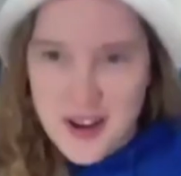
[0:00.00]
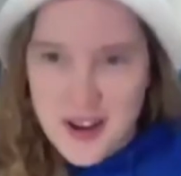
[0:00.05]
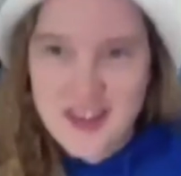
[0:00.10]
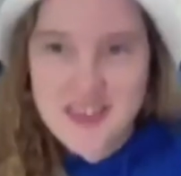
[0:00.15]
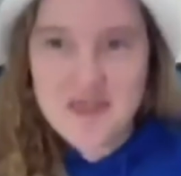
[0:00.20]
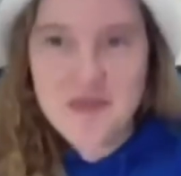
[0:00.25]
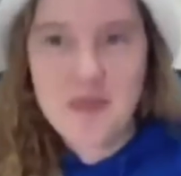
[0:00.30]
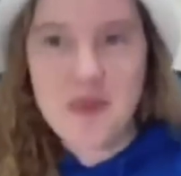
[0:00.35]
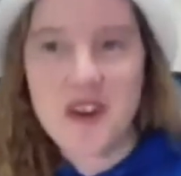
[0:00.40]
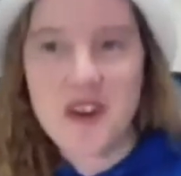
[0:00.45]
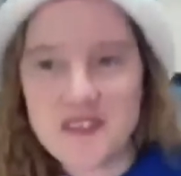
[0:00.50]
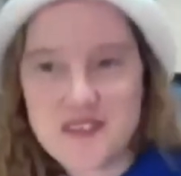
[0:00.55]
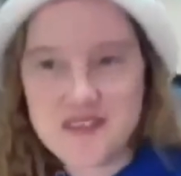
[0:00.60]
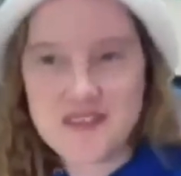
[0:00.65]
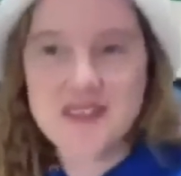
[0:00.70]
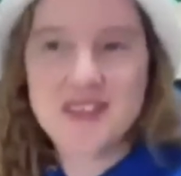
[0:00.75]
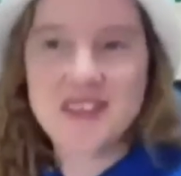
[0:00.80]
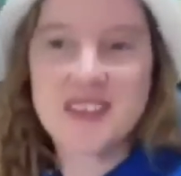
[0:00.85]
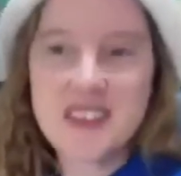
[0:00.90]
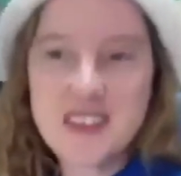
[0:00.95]

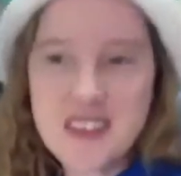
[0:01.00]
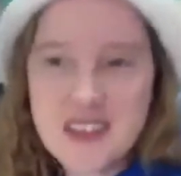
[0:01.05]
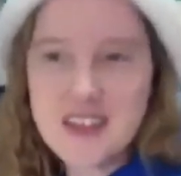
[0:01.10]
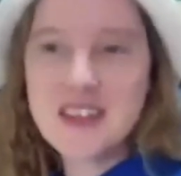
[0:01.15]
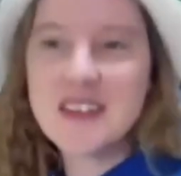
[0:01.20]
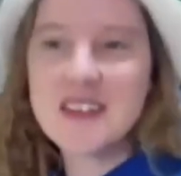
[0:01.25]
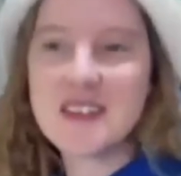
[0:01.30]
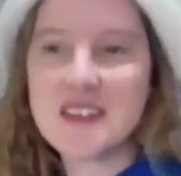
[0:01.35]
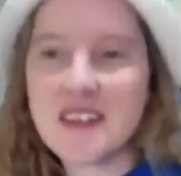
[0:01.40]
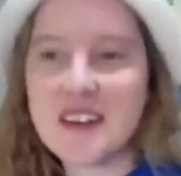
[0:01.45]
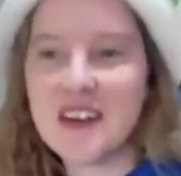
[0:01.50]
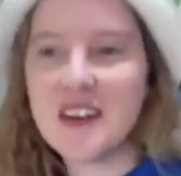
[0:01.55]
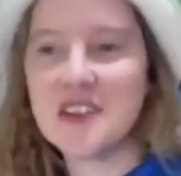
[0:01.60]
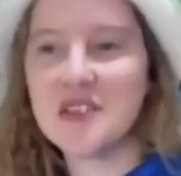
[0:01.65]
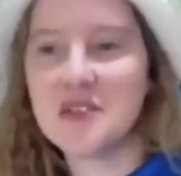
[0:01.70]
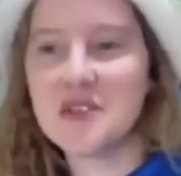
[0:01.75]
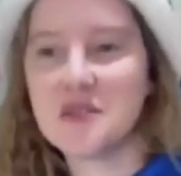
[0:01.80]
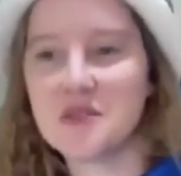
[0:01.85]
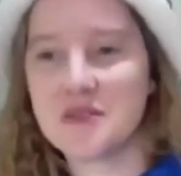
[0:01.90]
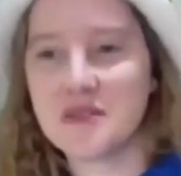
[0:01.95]
space that I
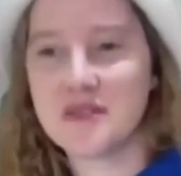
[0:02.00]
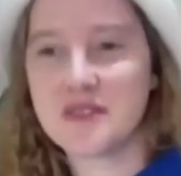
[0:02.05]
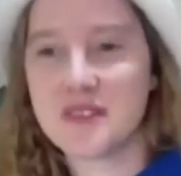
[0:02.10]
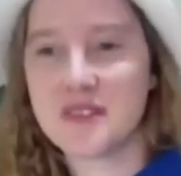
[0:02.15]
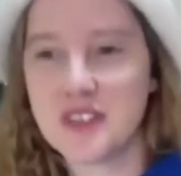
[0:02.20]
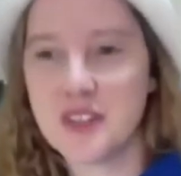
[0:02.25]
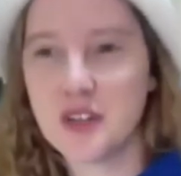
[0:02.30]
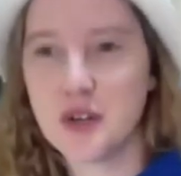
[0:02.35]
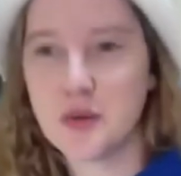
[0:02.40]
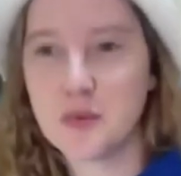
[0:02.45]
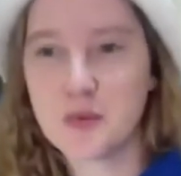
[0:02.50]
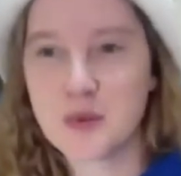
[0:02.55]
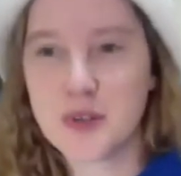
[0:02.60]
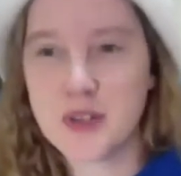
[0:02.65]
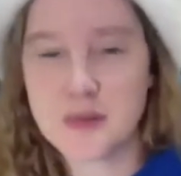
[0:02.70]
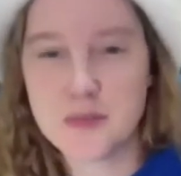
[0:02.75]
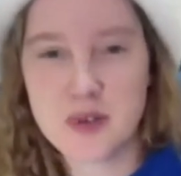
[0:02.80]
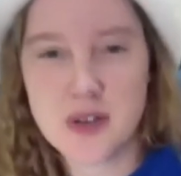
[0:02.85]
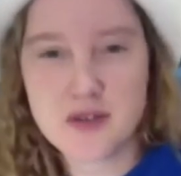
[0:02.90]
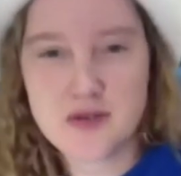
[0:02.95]
do, you know,
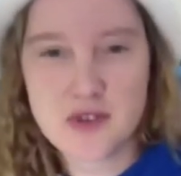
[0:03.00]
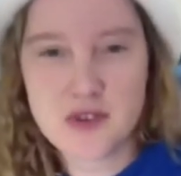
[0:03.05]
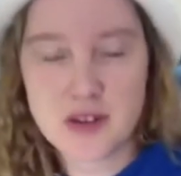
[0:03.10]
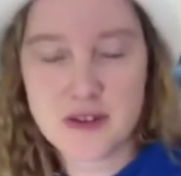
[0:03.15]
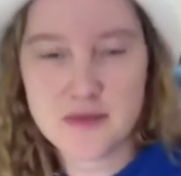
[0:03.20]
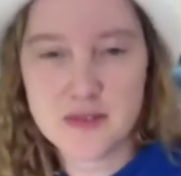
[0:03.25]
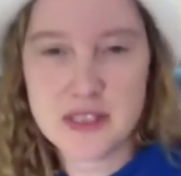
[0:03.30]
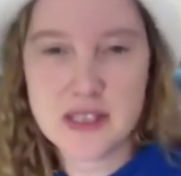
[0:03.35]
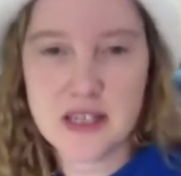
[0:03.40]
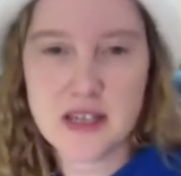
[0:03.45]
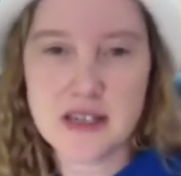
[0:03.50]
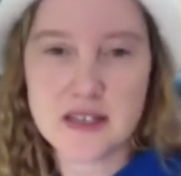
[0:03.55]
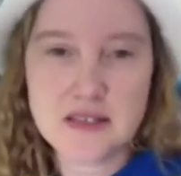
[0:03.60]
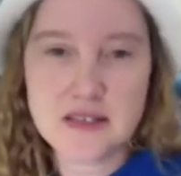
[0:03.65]
pretty much every day.